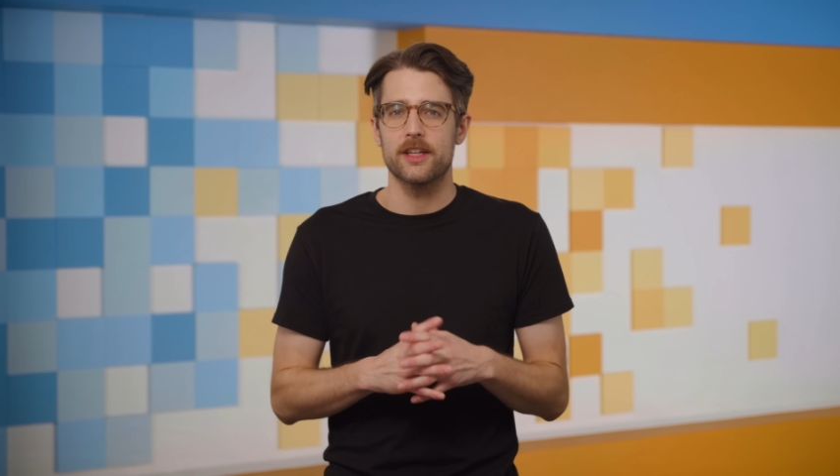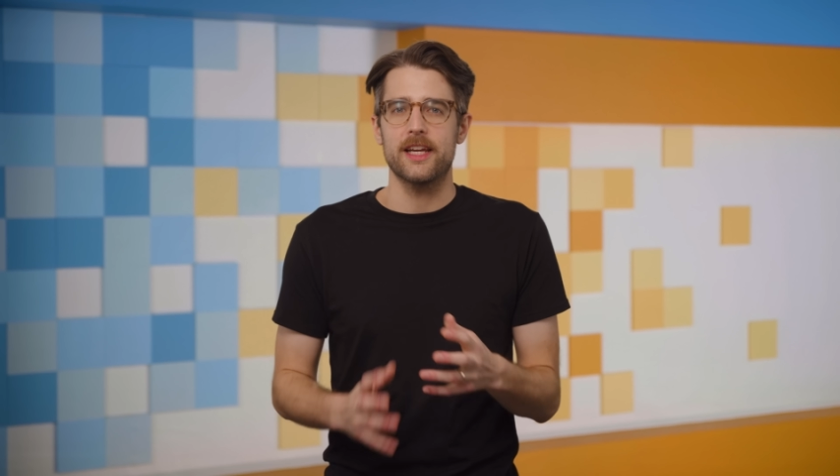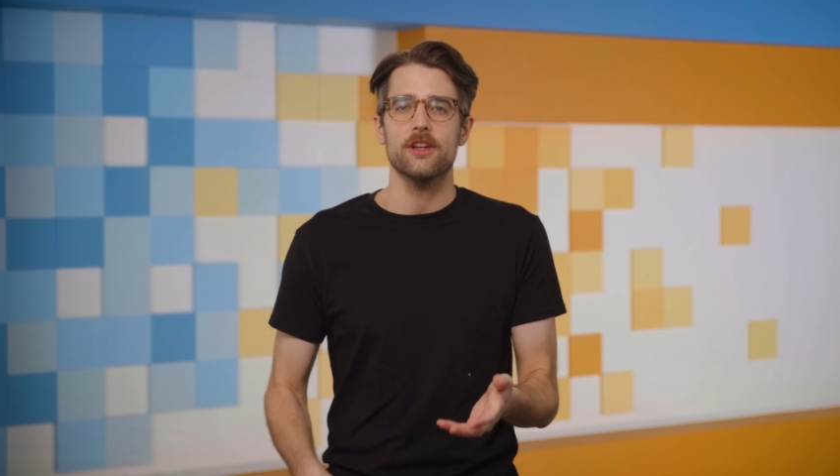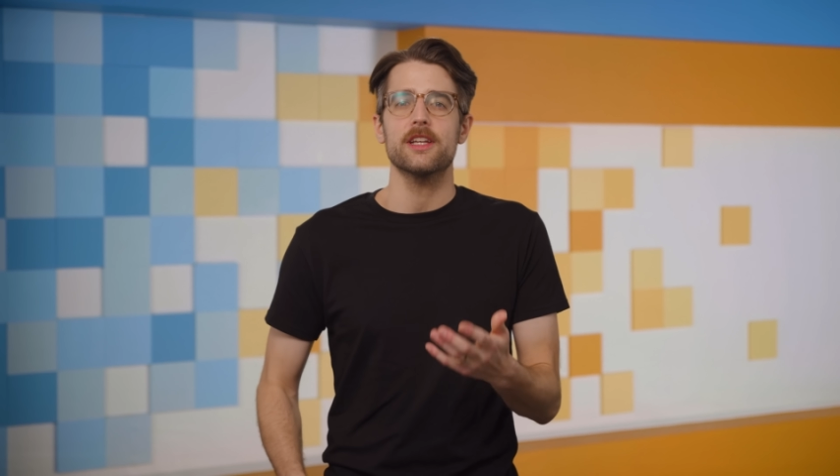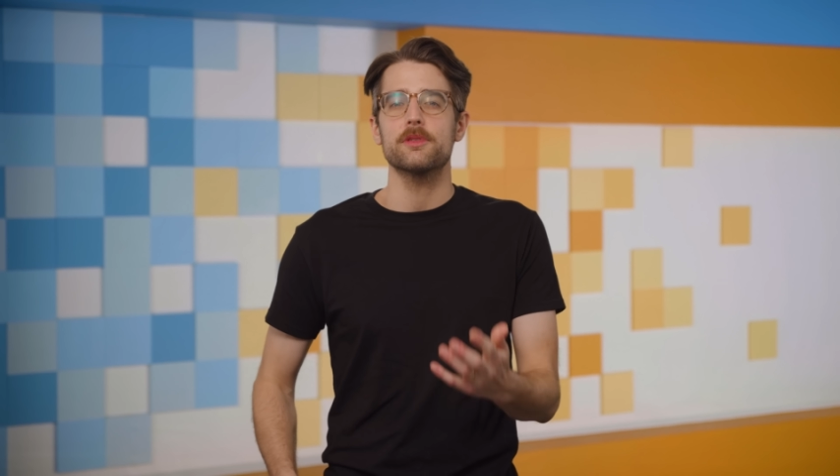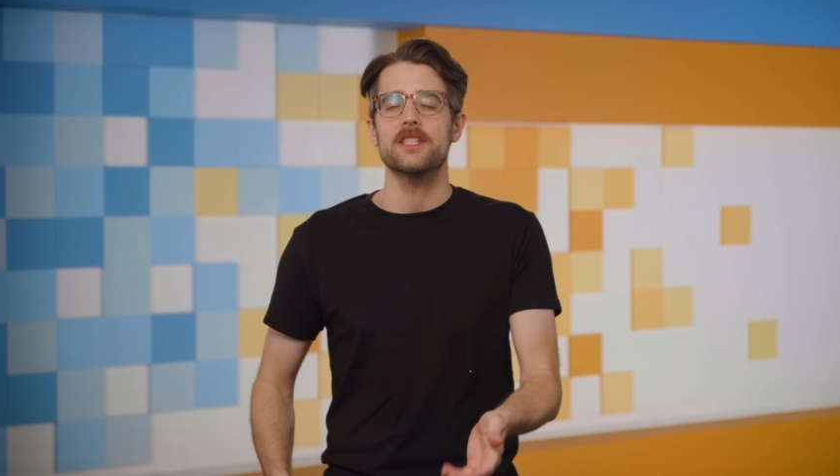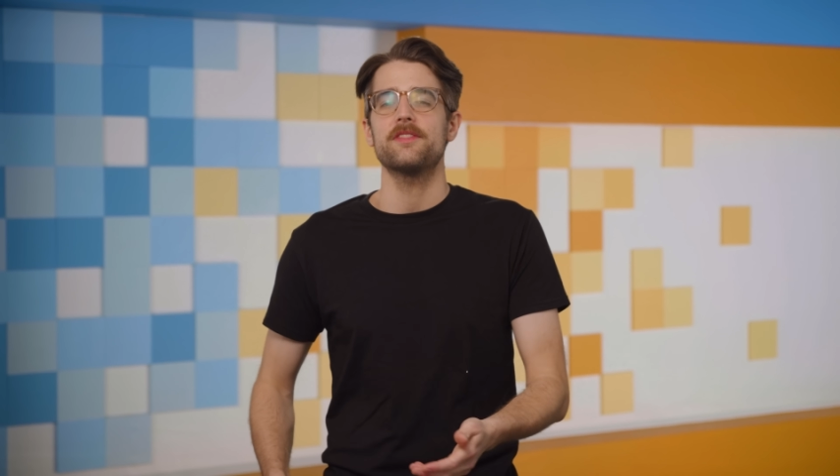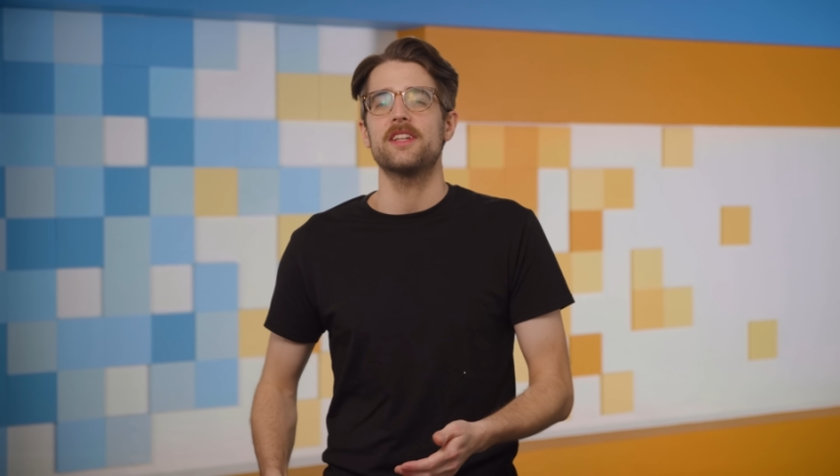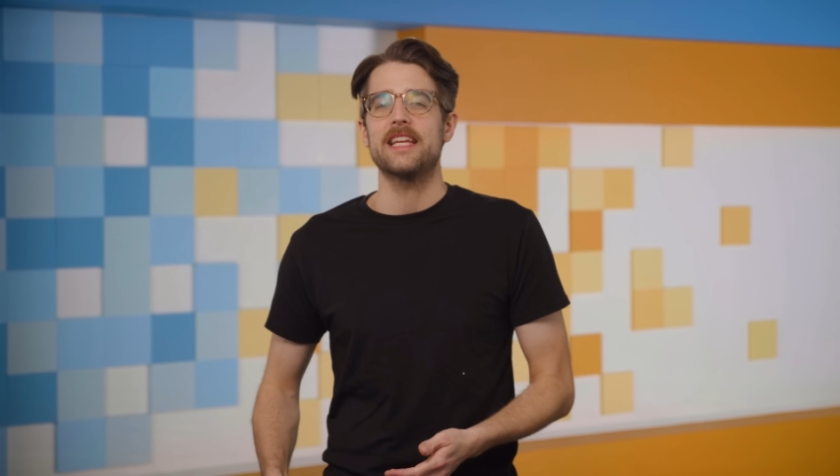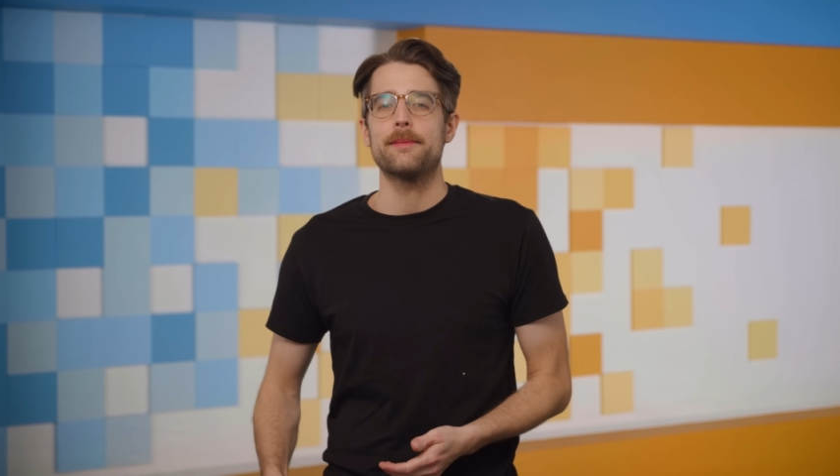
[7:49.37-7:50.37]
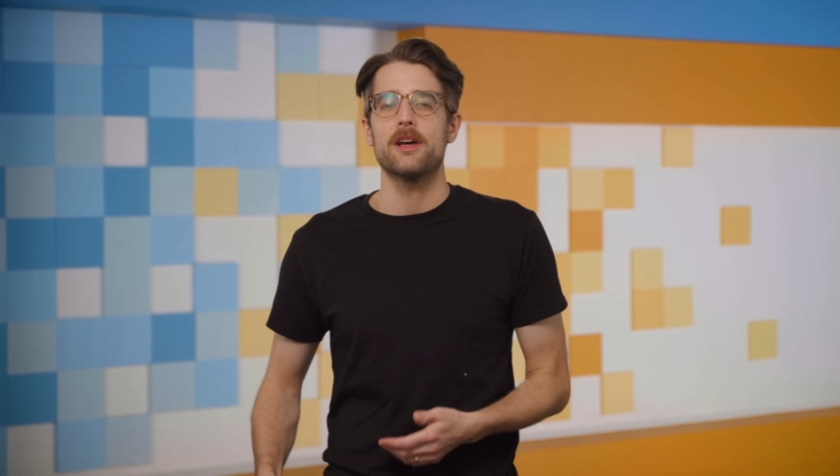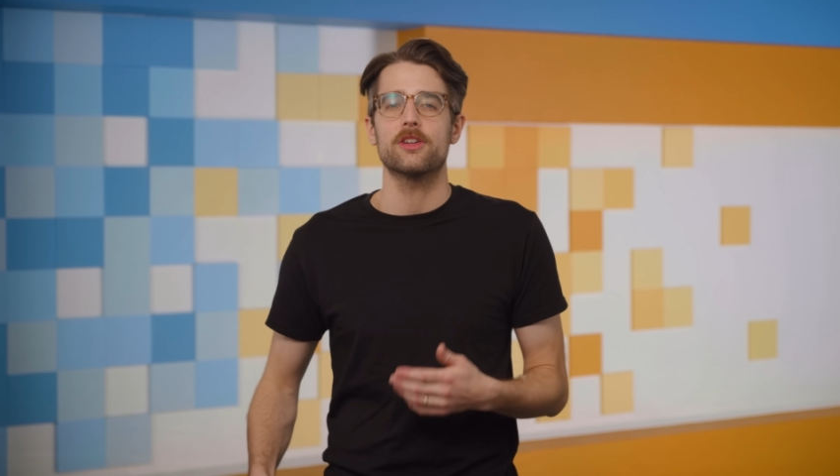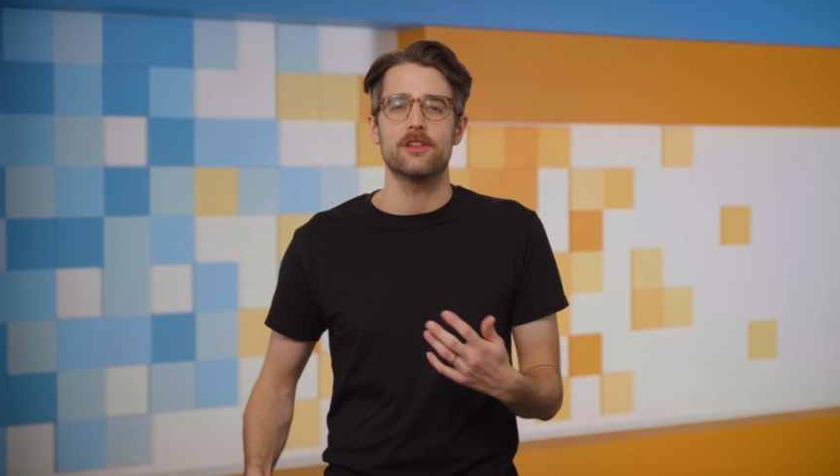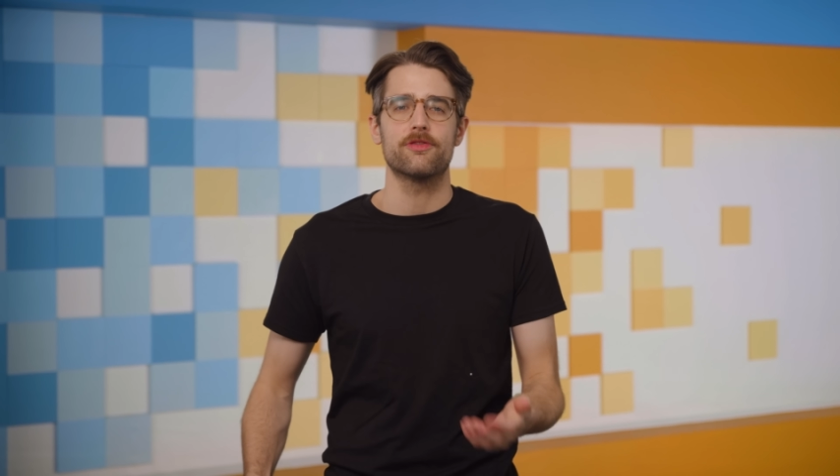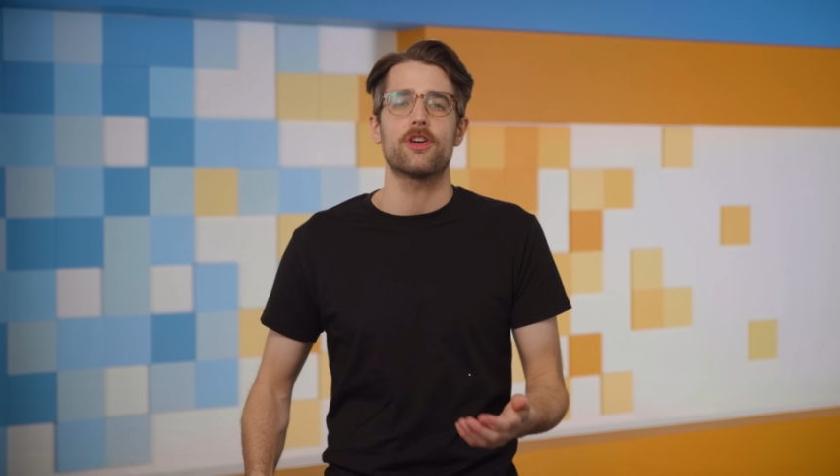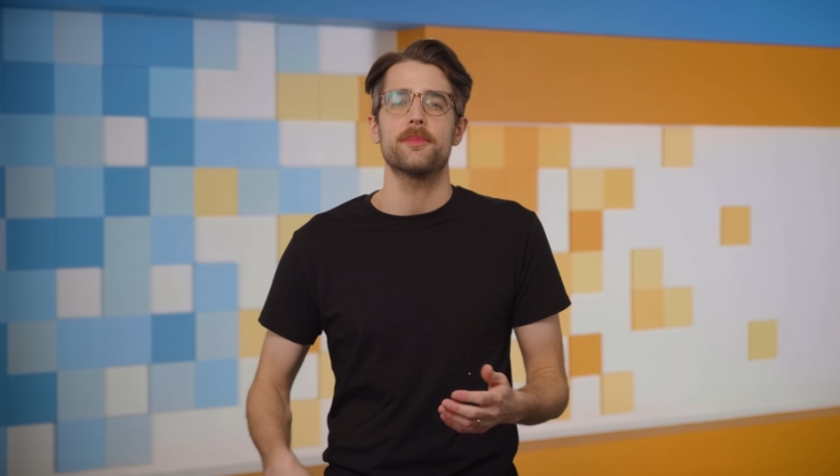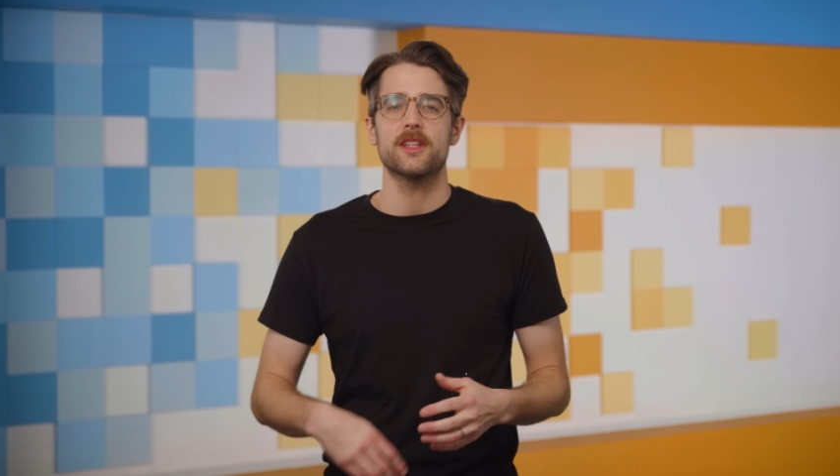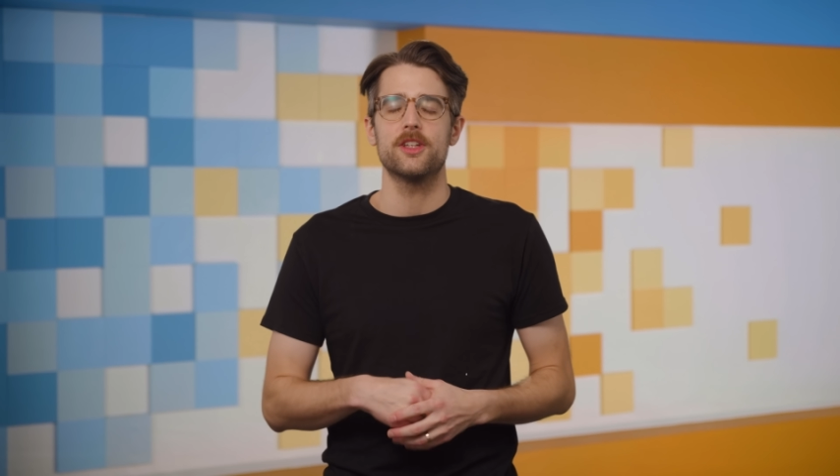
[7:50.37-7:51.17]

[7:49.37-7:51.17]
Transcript: Geerling received an email confirming